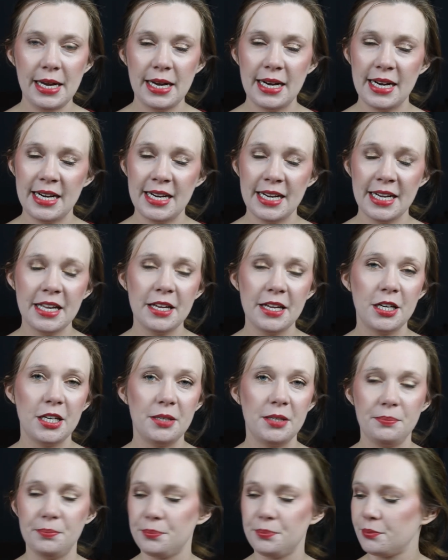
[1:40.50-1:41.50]
I
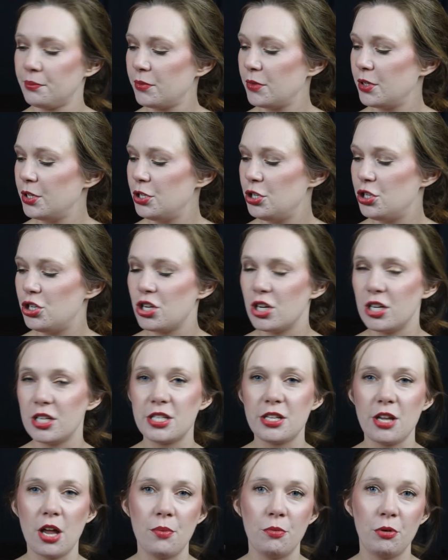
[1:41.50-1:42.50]

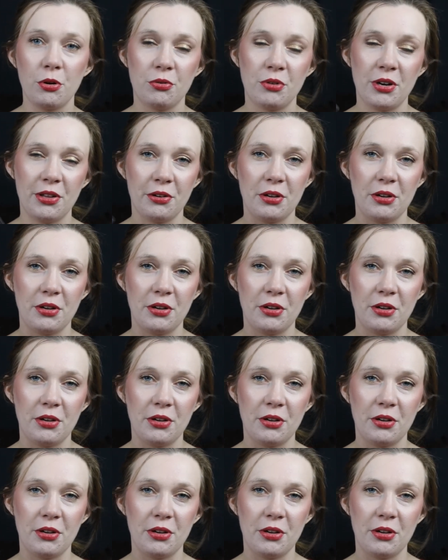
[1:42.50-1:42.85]
would rather